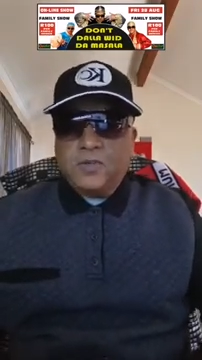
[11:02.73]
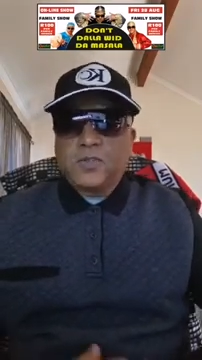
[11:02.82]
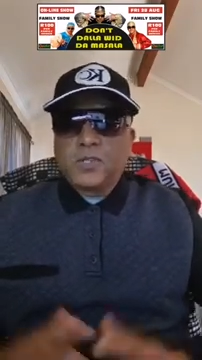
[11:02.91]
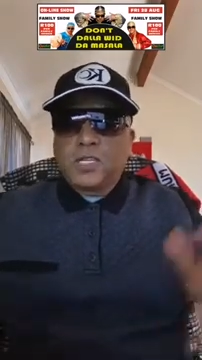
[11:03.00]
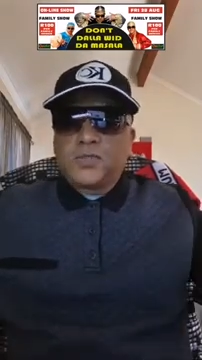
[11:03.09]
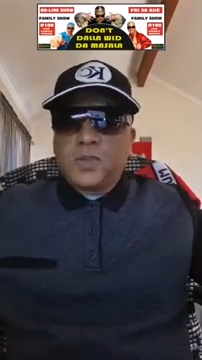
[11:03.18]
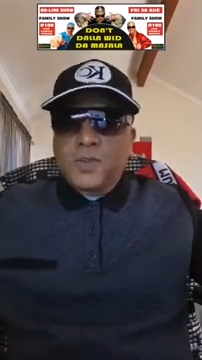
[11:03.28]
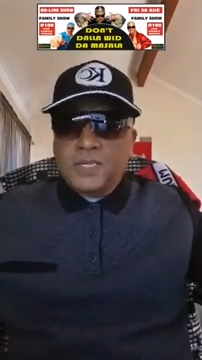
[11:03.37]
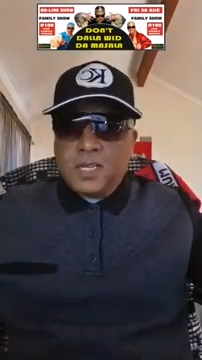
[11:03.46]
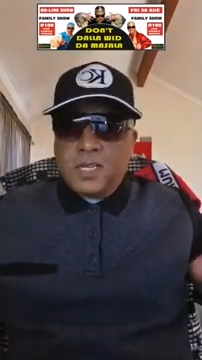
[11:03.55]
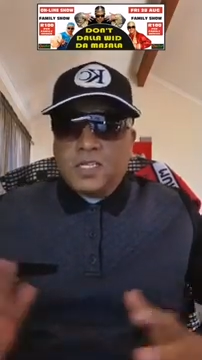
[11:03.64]
For those of you who
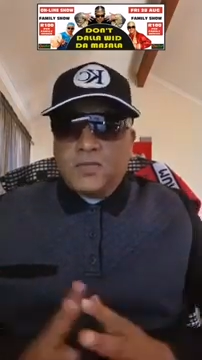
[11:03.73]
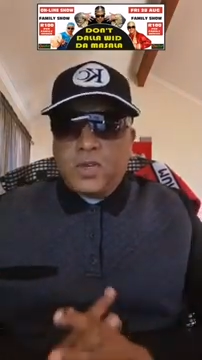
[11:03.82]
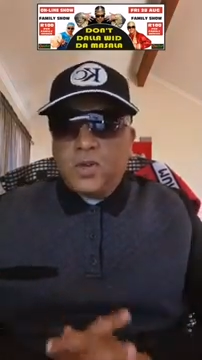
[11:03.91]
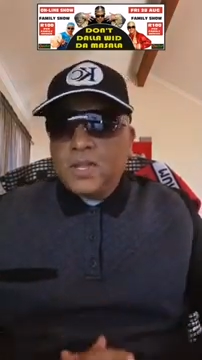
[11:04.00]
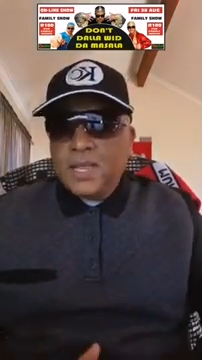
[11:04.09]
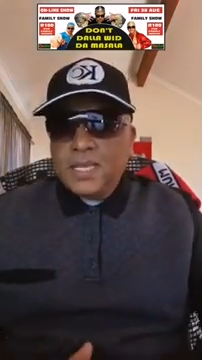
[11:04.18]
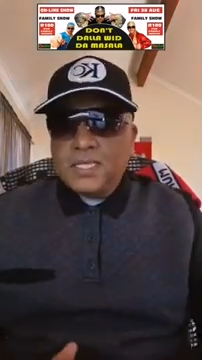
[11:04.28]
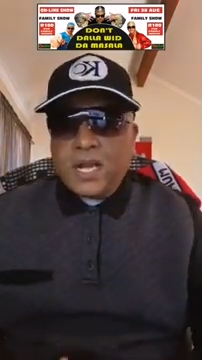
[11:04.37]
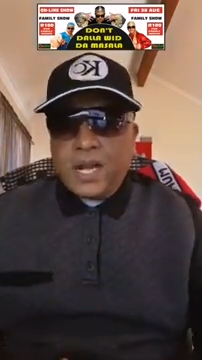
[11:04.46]
missed the interview, Shan